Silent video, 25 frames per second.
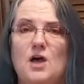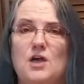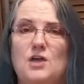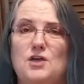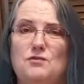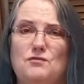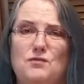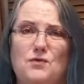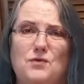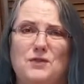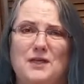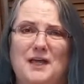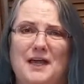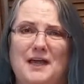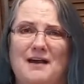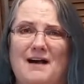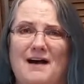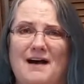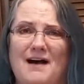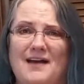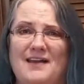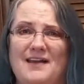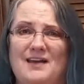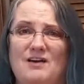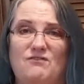you've only
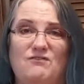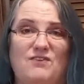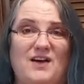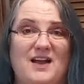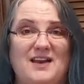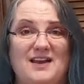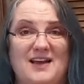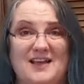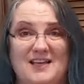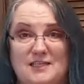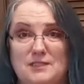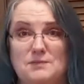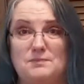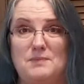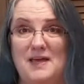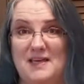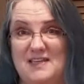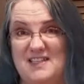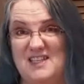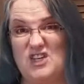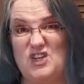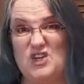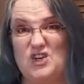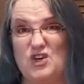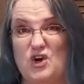got a finite
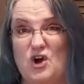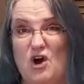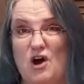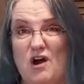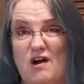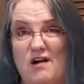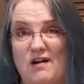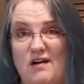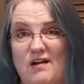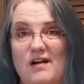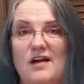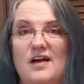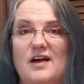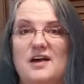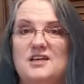space in your car.